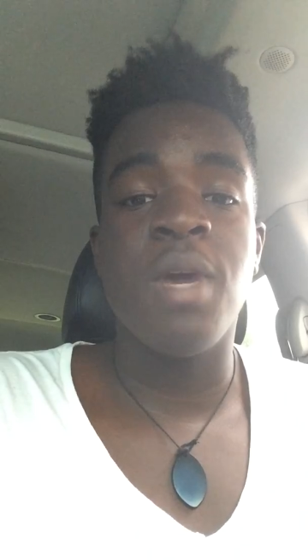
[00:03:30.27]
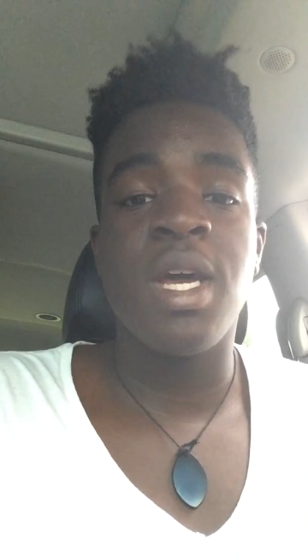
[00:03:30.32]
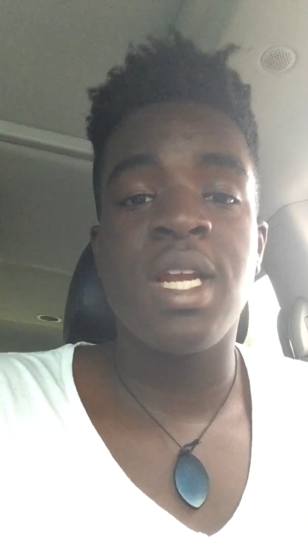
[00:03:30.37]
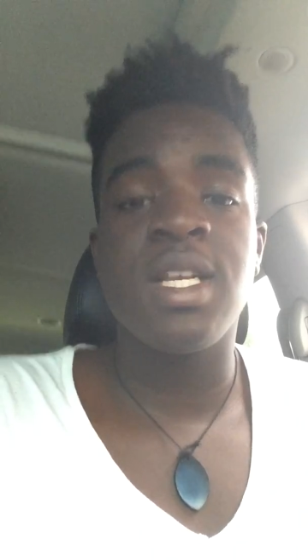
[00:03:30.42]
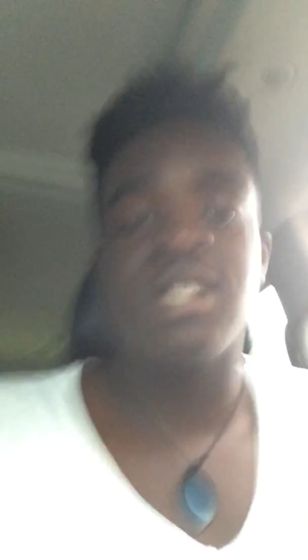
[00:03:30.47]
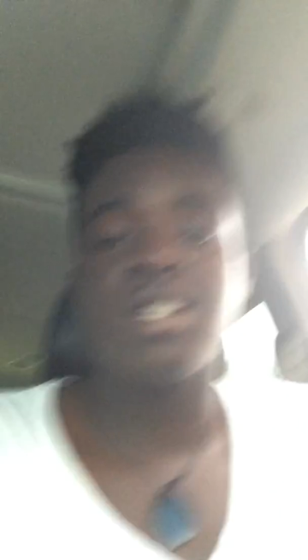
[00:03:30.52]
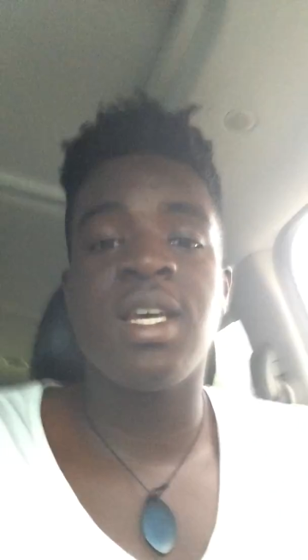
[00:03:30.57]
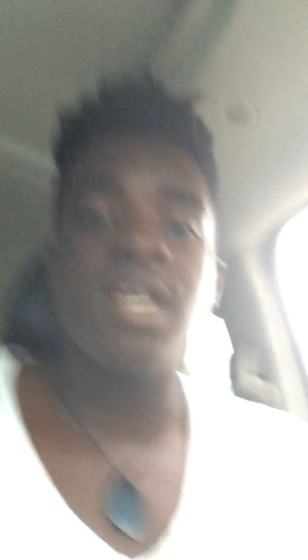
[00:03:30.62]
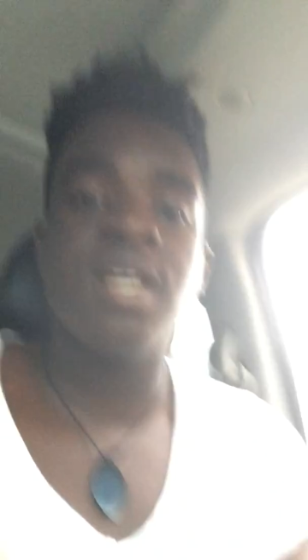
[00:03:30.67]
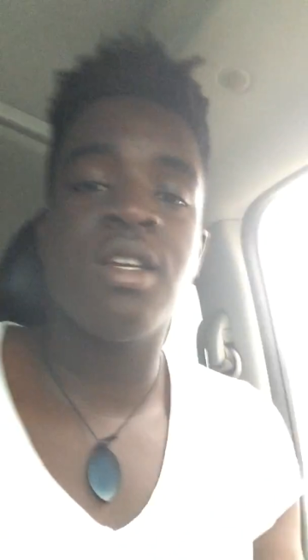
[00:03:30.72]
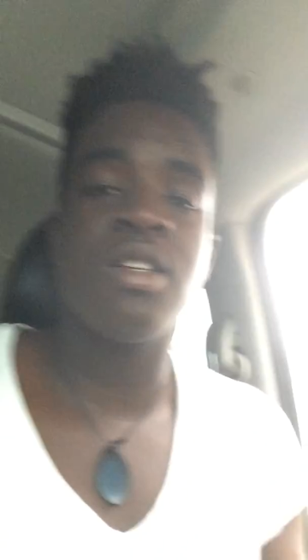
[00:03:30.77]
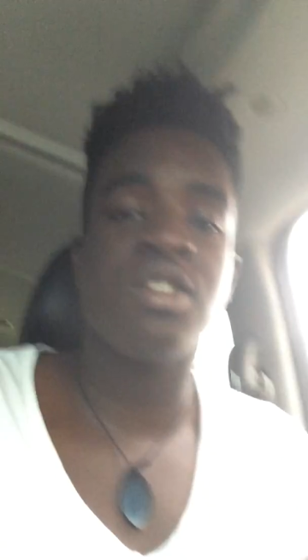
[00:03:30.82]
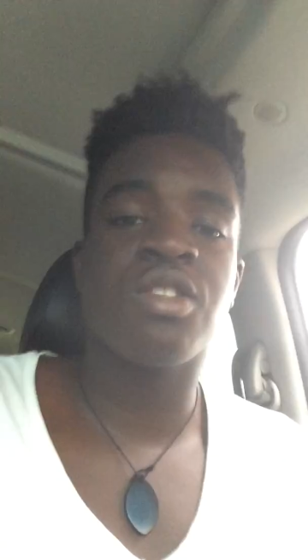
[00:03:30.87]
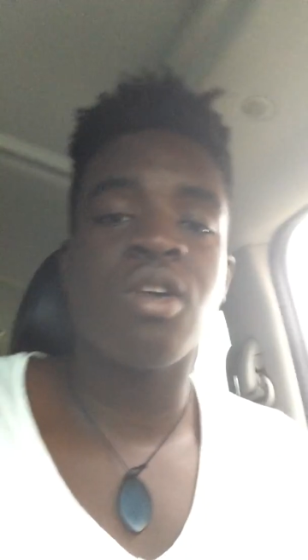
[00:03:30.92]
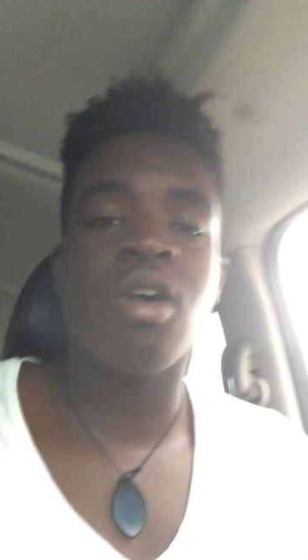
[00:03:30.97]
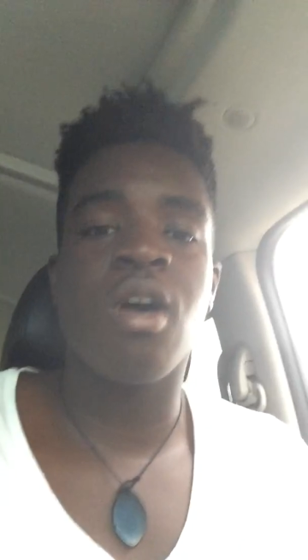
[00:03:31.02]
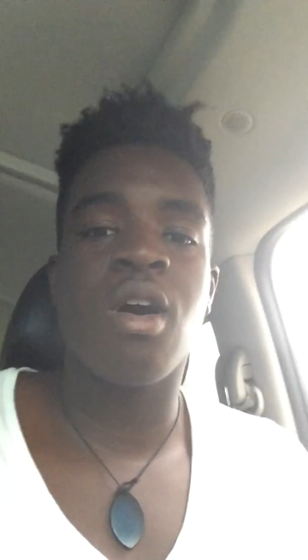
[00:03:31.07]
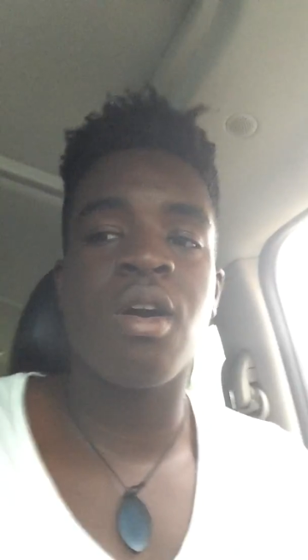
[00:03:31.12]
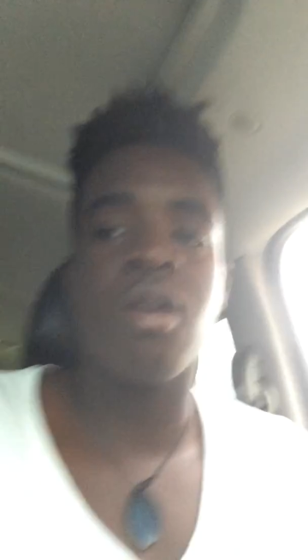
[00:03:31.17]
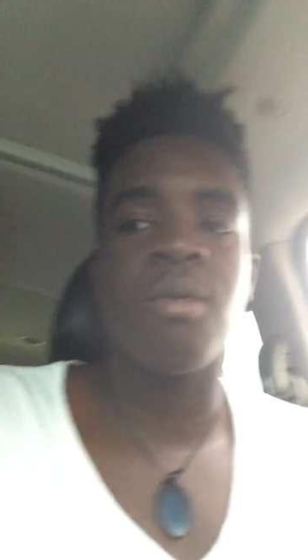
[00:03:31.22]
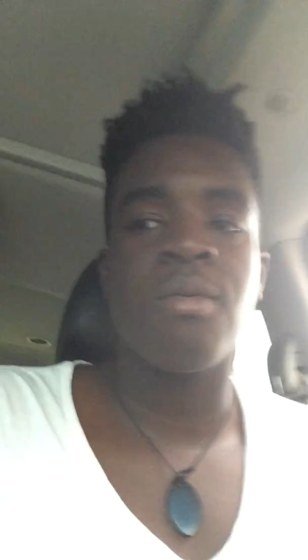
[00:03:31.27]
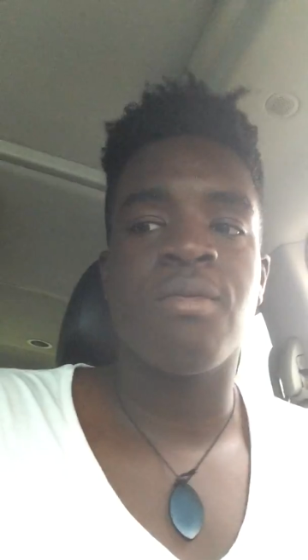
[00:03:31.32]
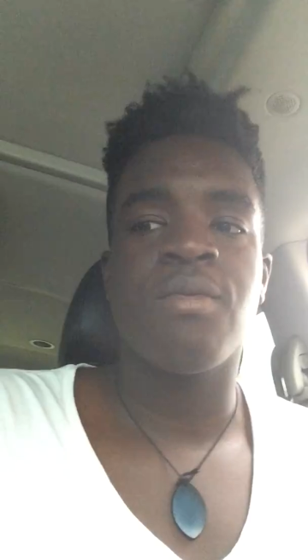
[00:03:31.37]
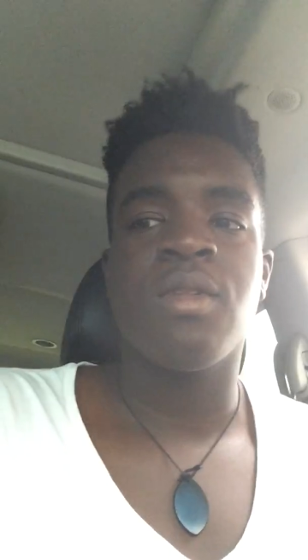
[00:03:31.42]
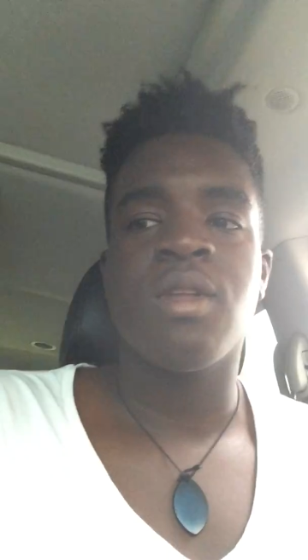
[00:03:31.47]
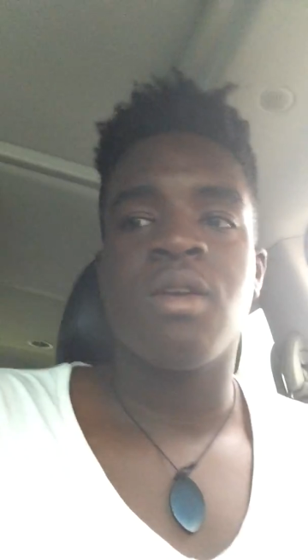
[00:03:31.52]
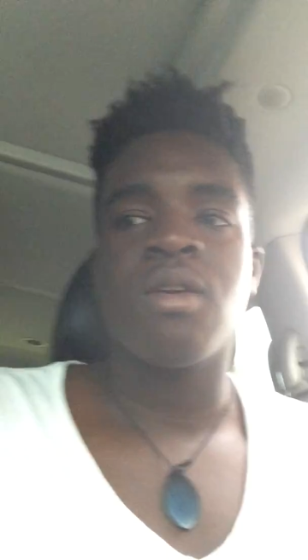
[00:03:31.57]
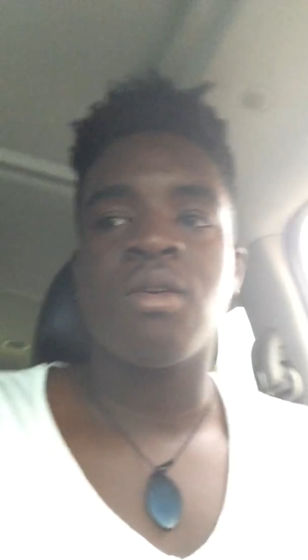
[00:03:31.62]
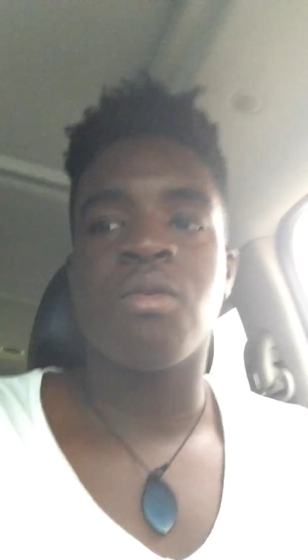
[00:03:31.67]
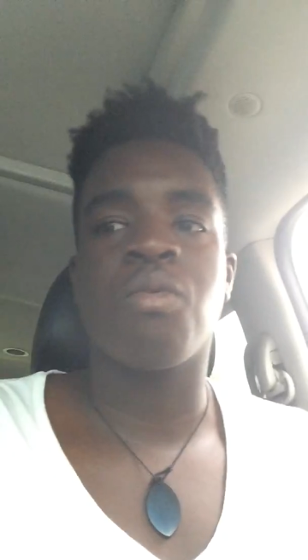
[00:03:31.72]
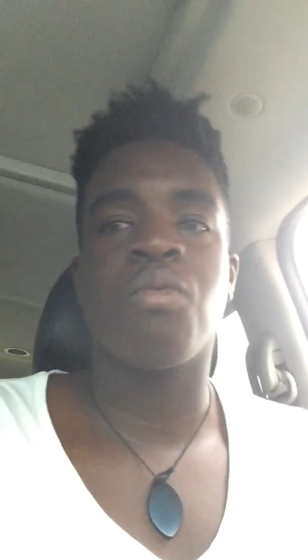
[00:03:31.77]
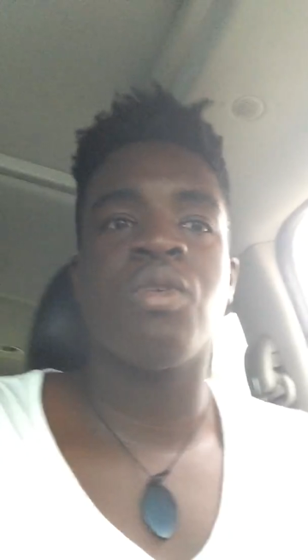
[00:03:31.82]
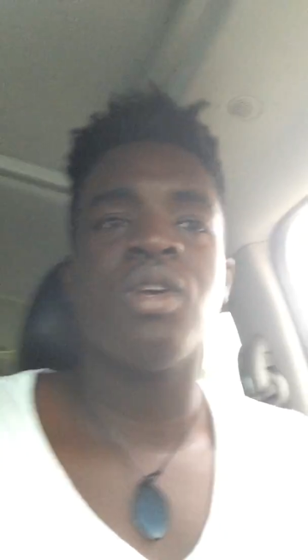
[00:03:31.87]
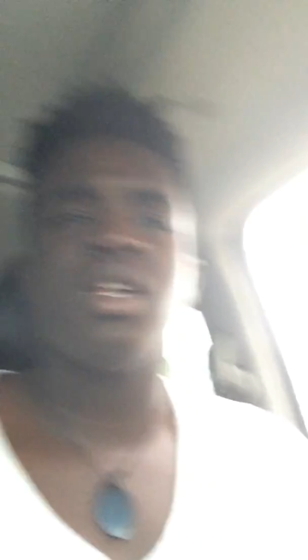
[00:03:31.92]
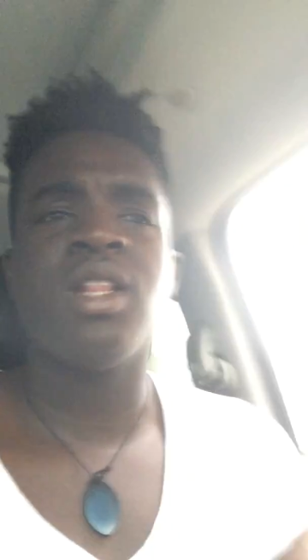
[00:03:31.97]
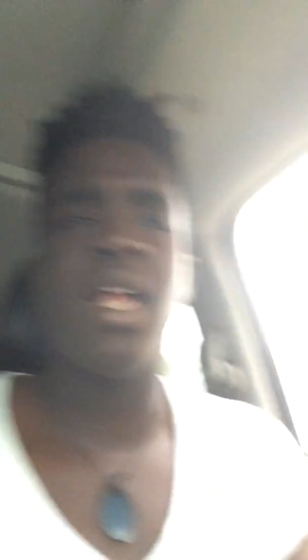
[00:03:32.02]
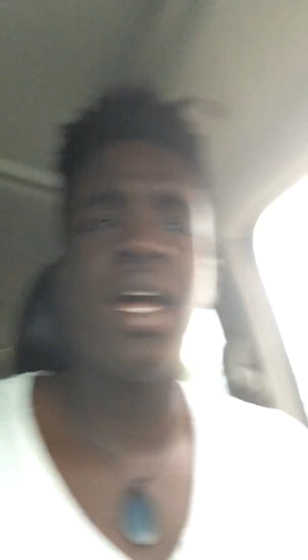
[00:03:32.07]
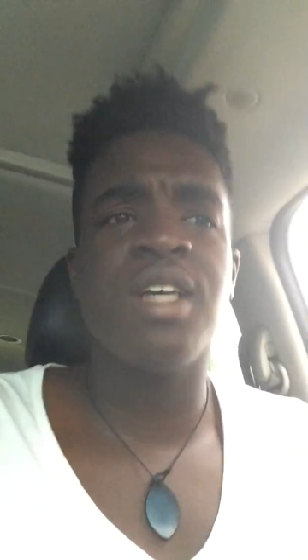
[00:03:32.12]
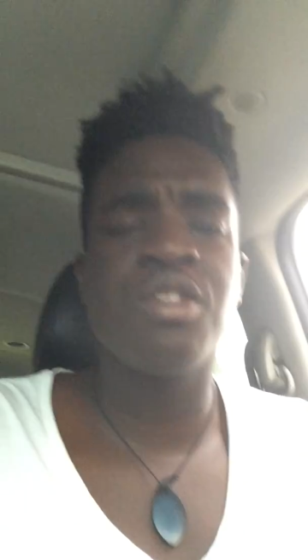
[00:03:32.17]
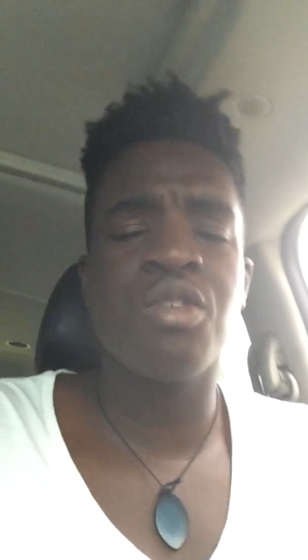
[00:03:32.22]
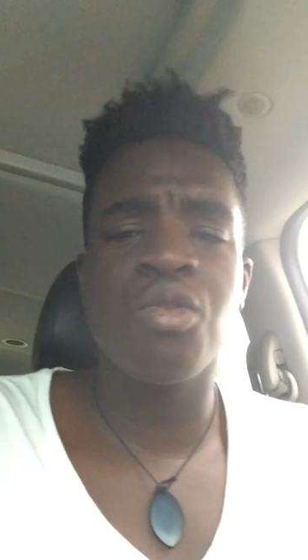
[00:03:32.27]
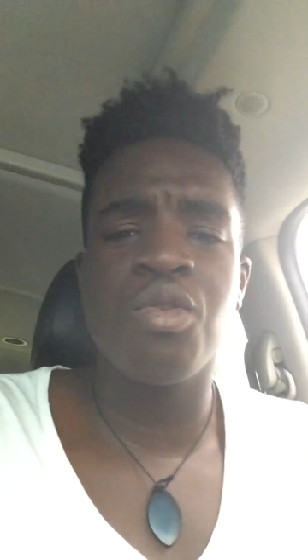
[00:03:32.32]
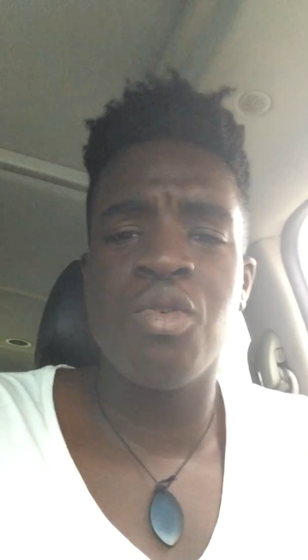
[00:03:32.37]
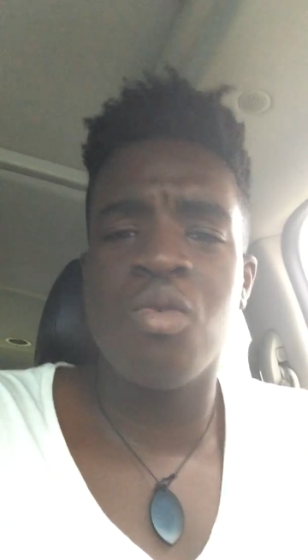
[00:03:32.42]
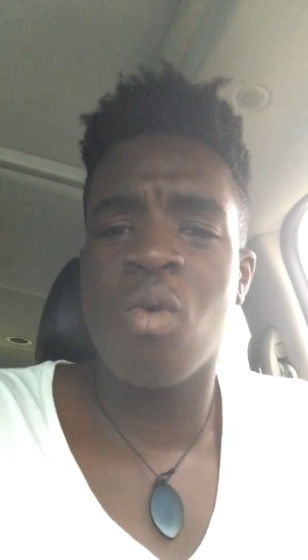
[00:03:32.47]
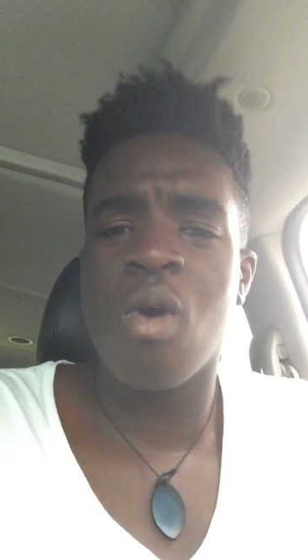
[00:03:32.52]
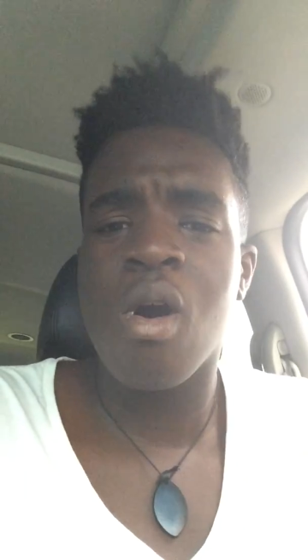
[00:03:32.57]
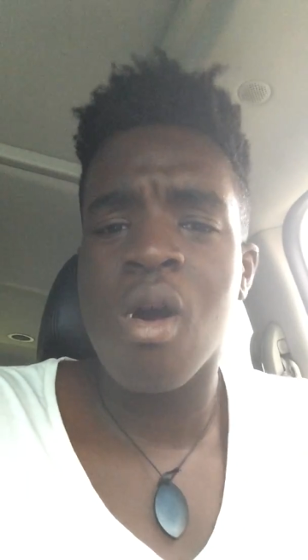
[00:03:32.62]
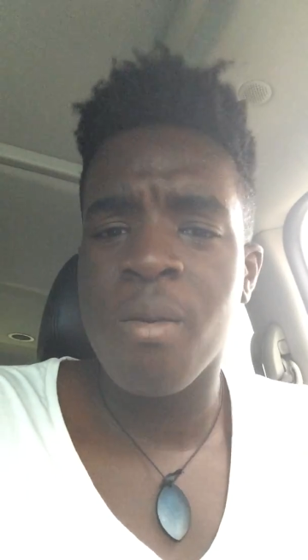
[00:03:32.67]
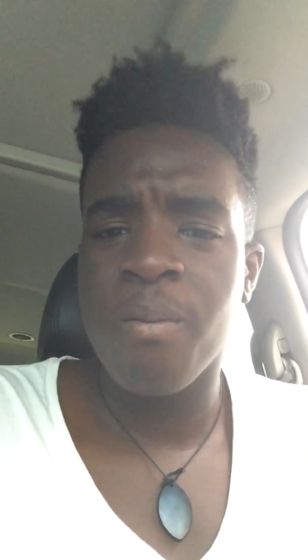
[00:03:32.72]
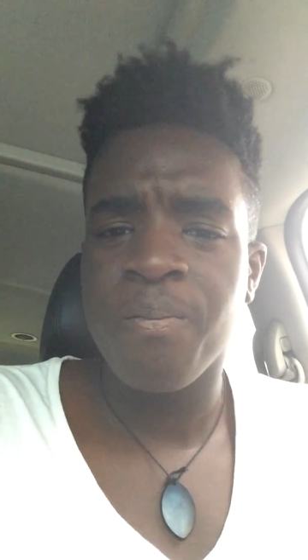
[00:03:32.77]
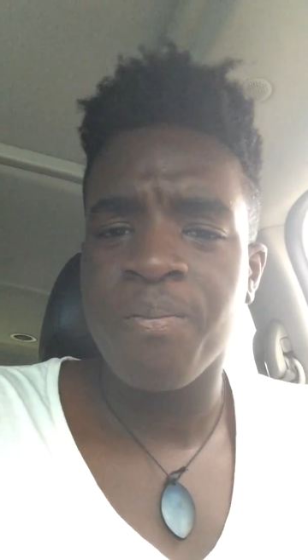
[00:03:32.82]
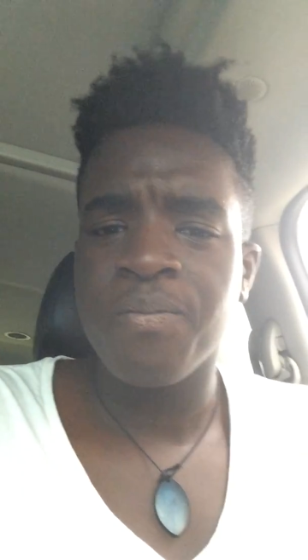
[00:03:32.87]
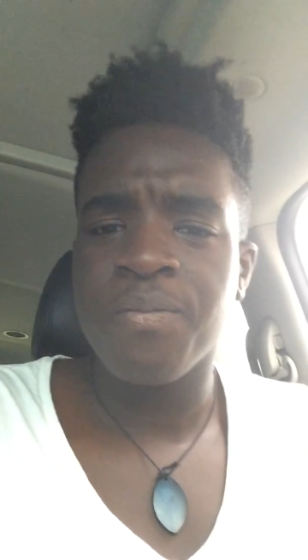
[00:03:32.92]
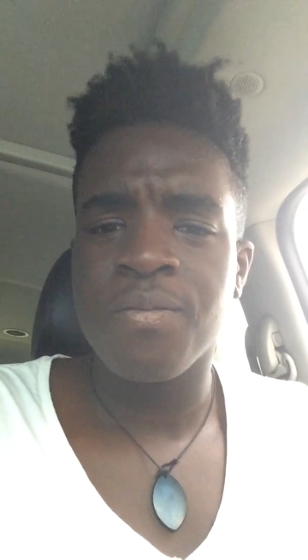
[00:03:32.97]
meditate and start realizing who you are,